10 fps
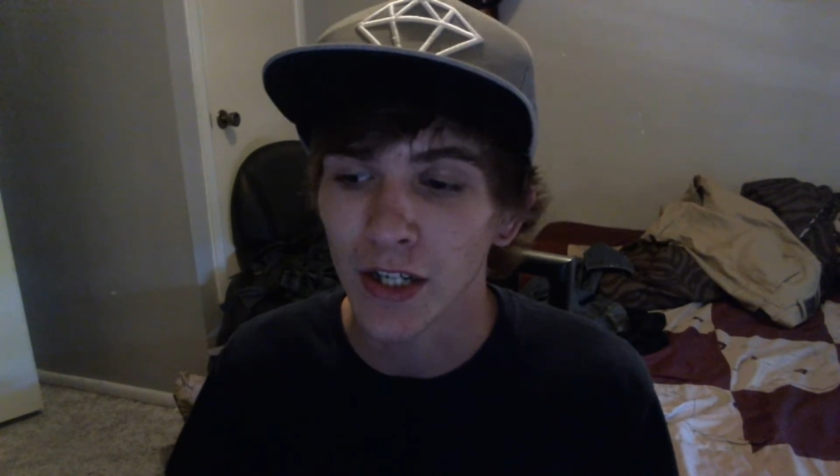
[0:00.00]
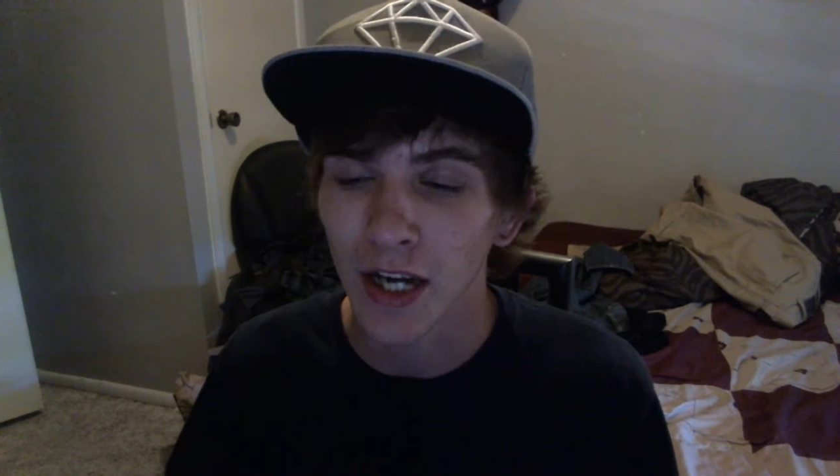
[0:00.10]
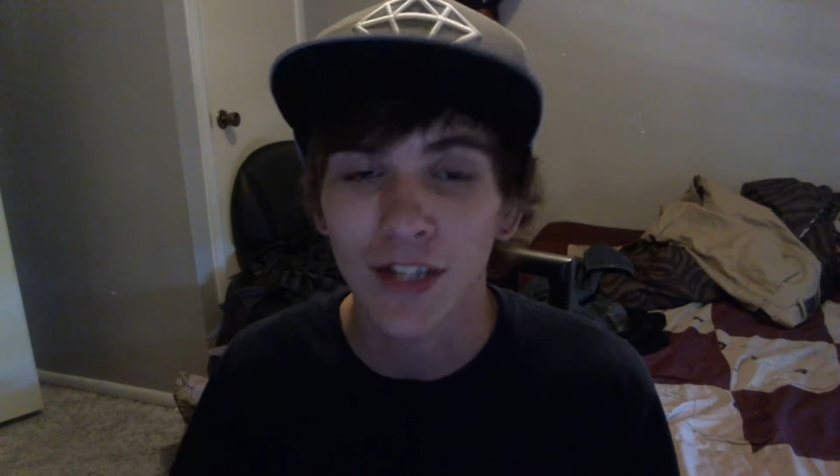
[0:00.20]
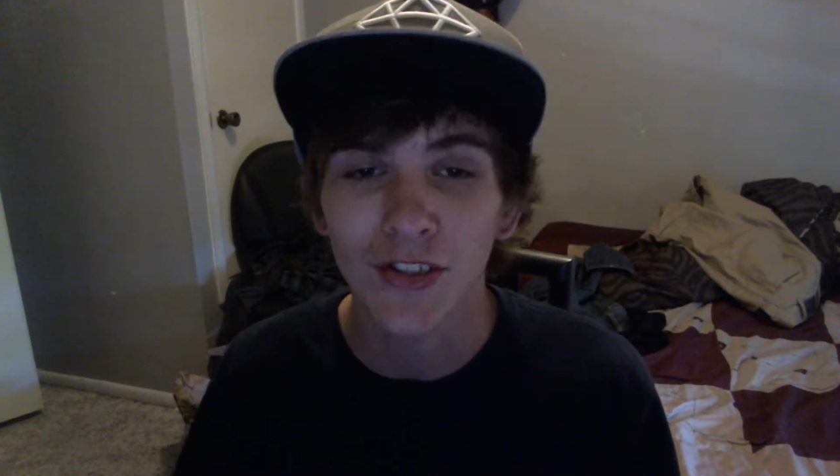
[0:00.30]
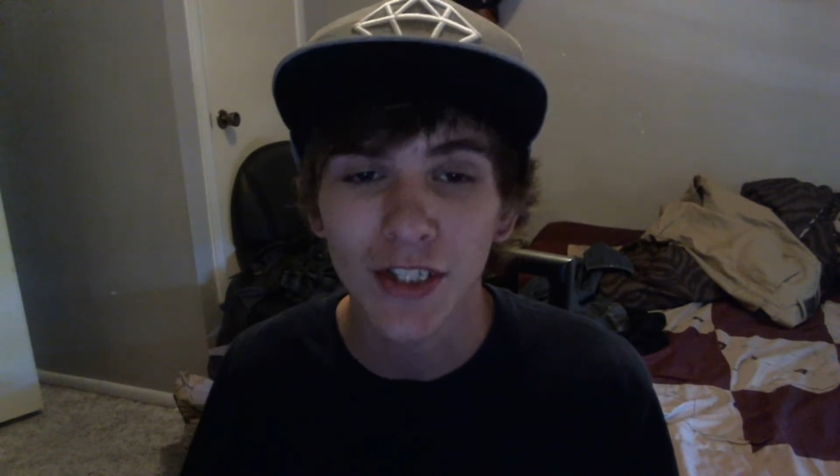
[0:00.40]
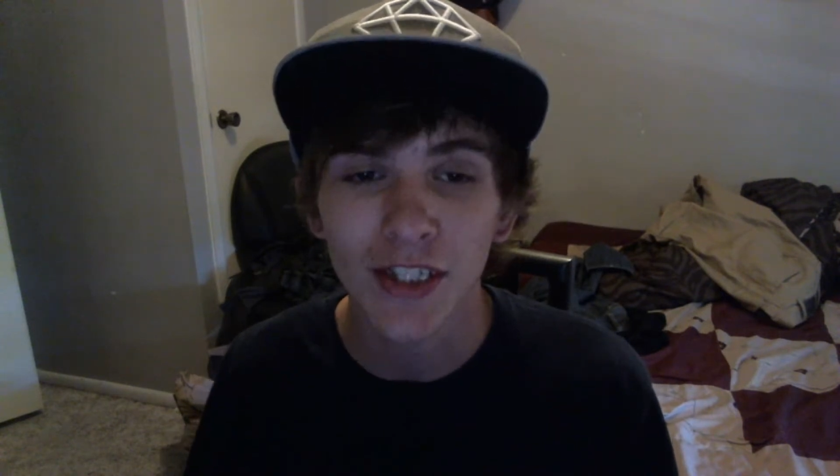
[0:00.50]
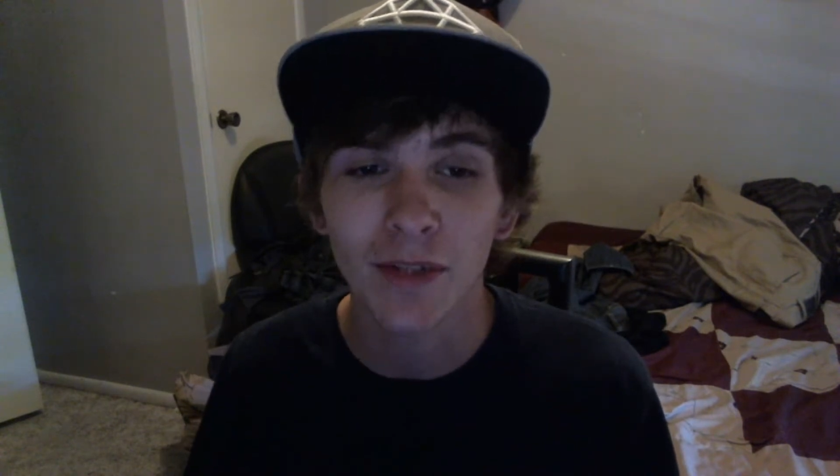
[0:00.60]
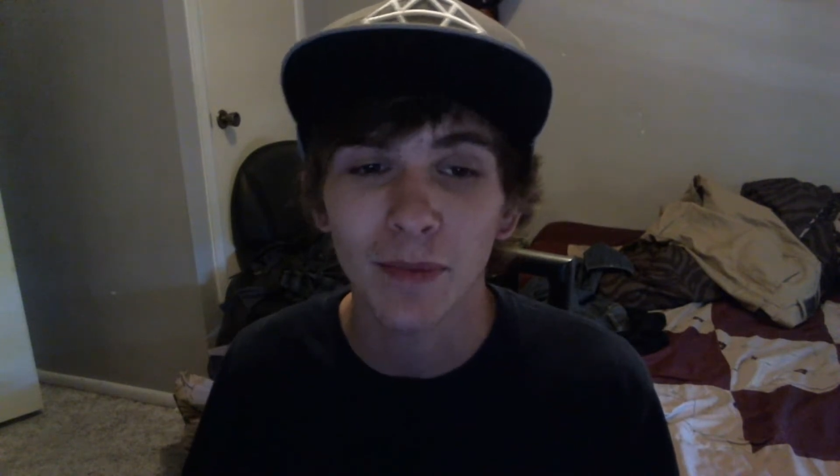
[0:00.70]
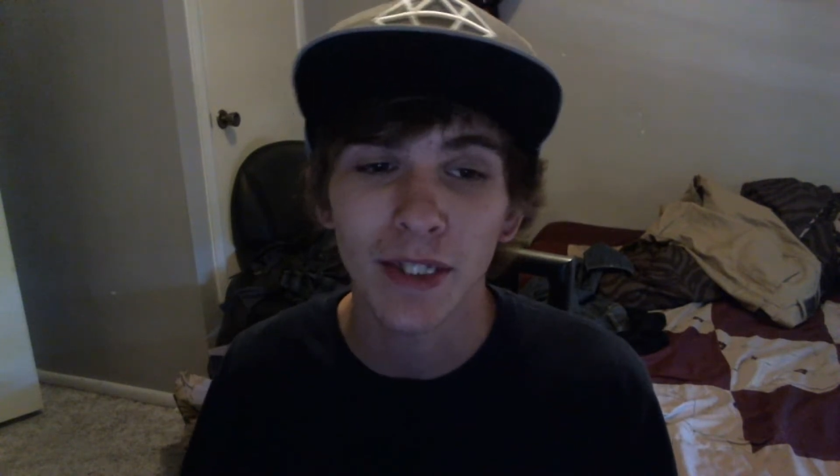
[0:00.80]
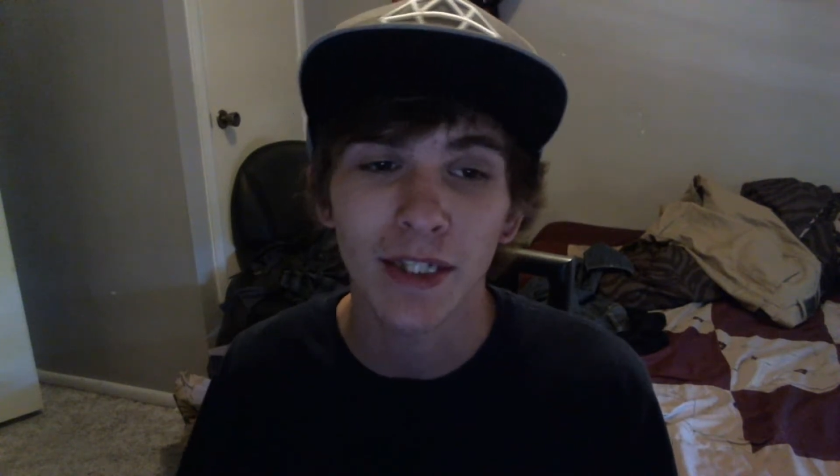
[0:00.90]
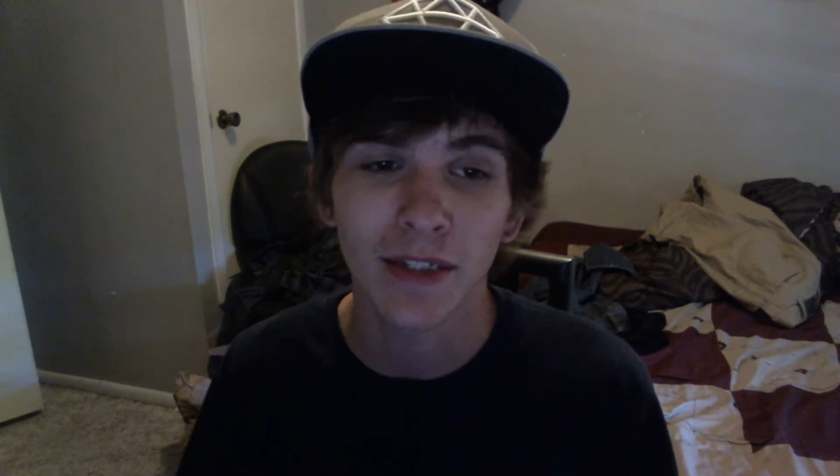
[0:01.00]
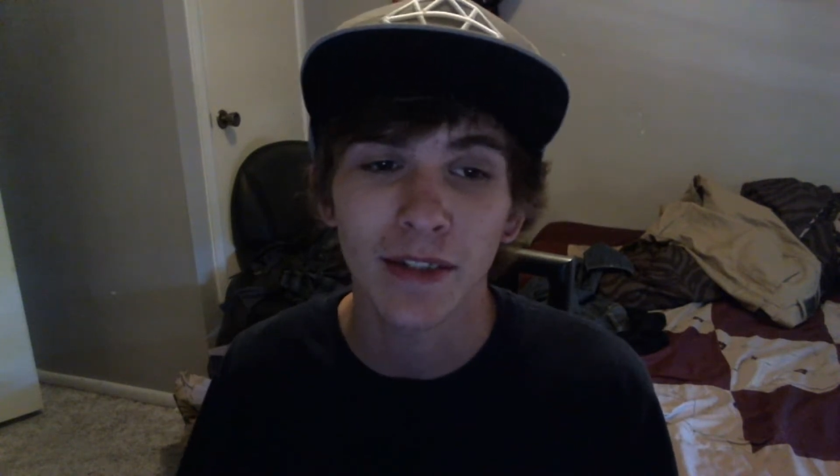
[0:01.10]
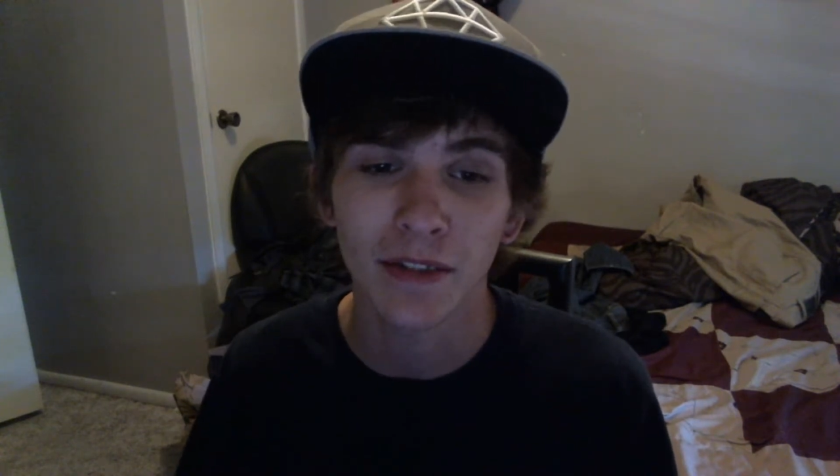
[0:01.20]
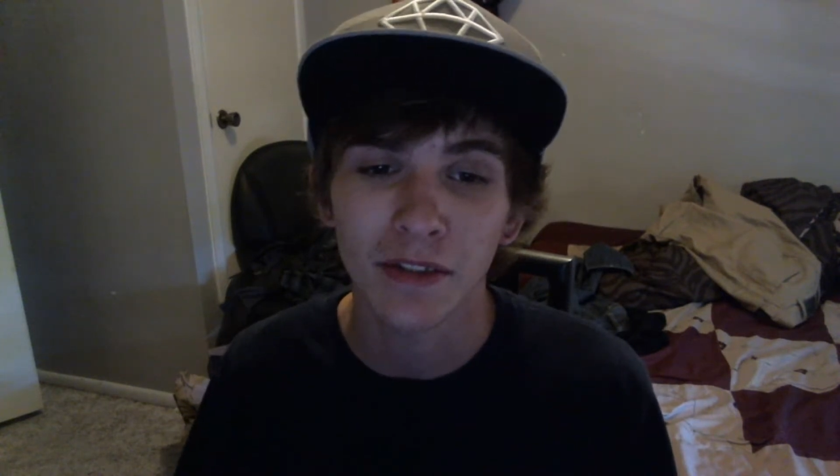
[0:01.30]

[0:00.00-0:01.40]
I actually ended up hitting,